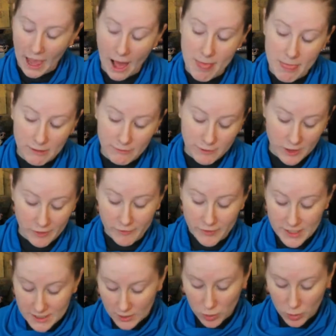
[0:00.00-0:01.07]
And then for a
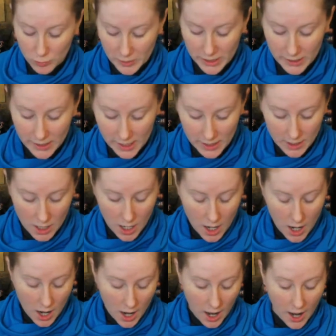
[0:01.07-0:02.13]
physical reading,
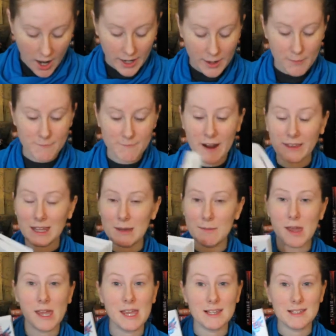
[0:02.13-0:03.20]
I am finally
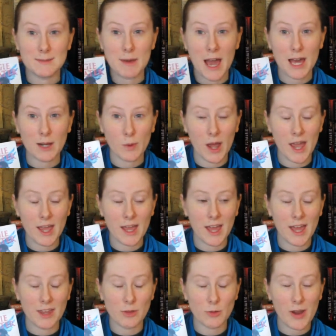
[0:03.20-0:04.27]
making some headway
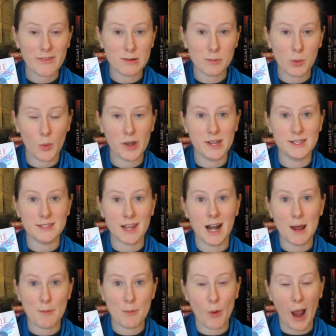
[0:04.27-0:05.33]
in The Raven Boys, and
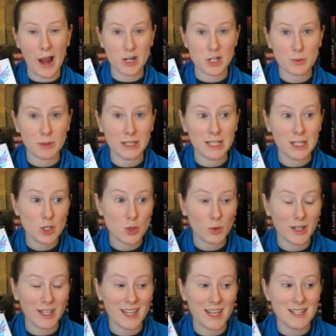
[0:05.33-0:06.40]
I'm actually really
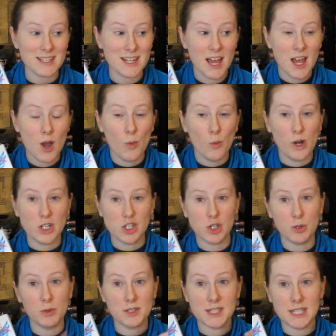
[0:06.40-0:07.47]
enjoying it, which
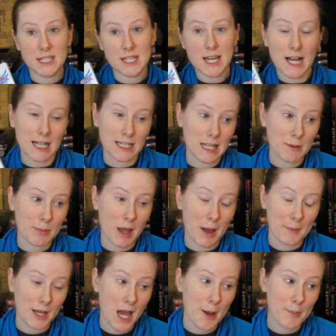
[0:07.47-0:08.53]
you will see a clip
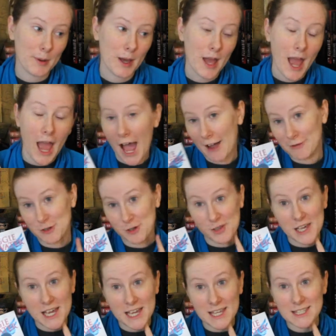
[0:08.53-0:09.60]
coming up after
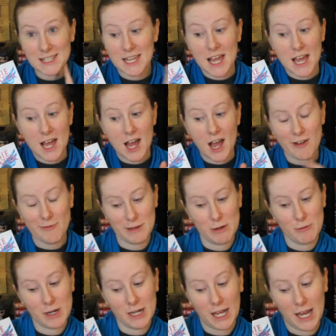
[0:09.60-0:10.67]
this of me
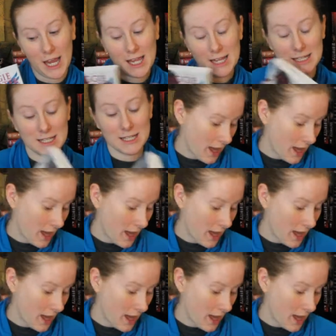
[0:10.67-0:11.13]
reading it.